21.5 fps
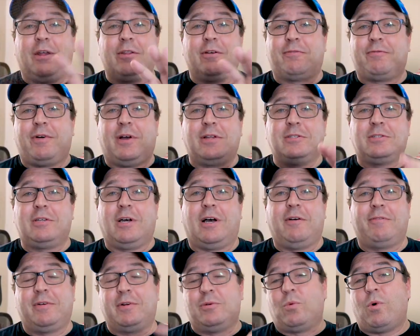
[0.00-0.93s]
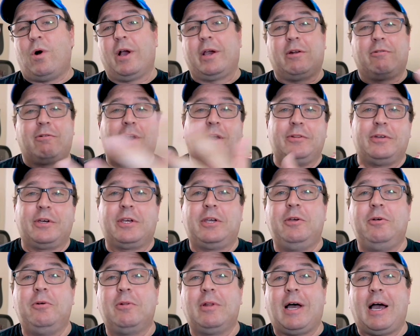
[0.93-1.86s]
other fun stuff and walking around the
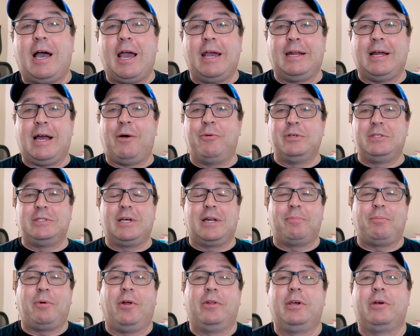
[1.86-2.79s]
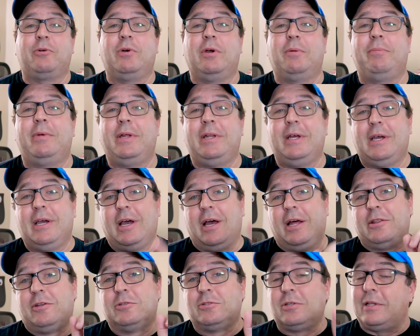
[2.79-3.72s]
queue line, how we set up all the equipment,
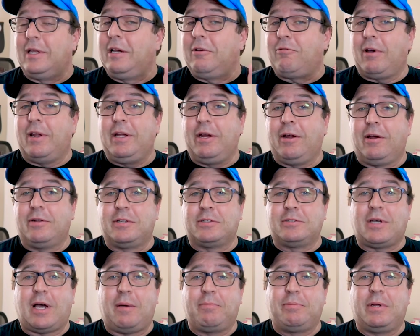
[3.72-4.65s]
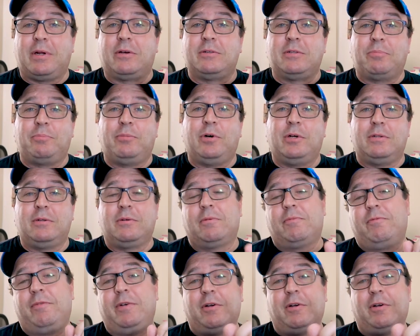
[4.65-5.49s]
there's a link right here on the top that I'm going to put.